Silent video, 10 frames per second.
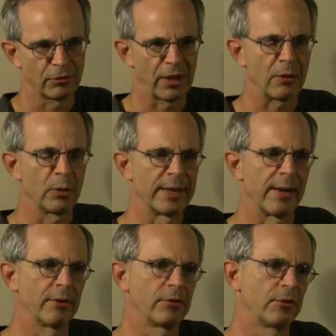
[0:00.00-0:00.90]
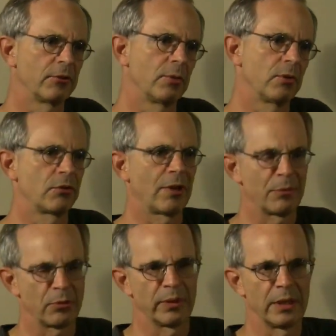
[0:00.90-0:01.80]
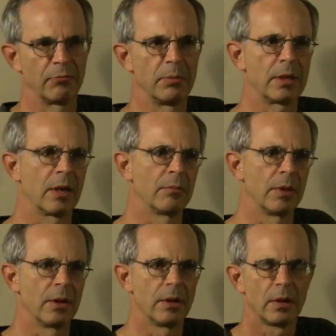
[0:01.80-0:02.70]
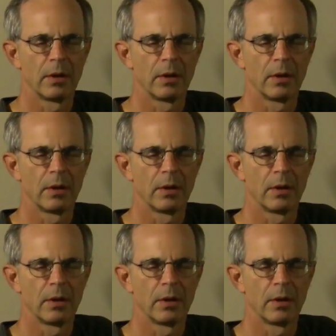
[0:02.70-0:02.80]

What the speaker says: psychoanalysis, which subsequently have become the